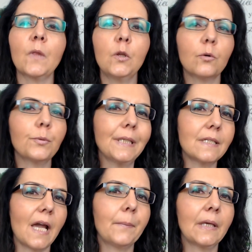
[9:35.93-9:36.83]
you're really
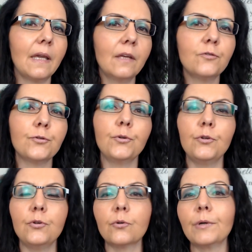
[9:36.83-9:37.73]
tapping into
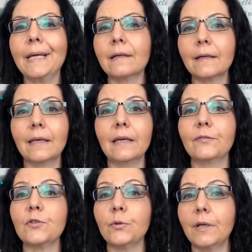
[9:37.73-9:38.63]
your inner
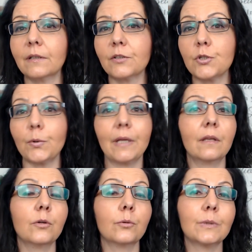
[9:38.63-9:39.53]
gifts, your inner strength,
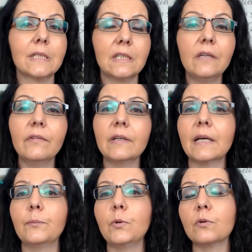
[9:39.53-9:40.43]
and you're receiving
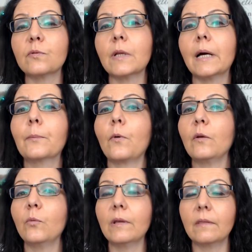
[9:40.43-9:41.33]
that beautiful
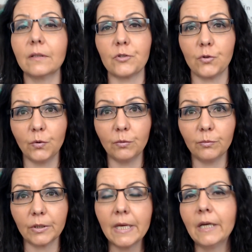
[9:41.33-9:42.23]
upgrade with this new
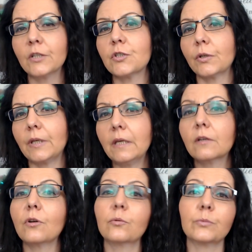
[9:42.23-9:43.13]
moon. So here,
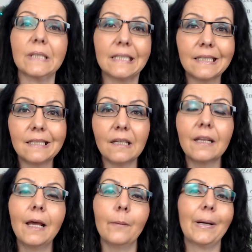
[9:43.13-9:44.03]
don't resist
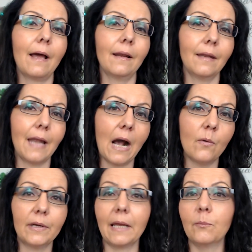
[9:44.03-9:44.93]
it, but
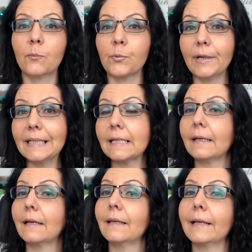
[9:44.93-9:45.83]
allow it, embrace it,
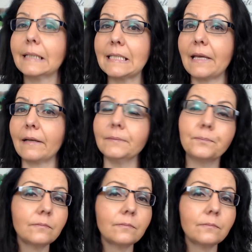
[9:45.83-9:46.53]
and let it settle.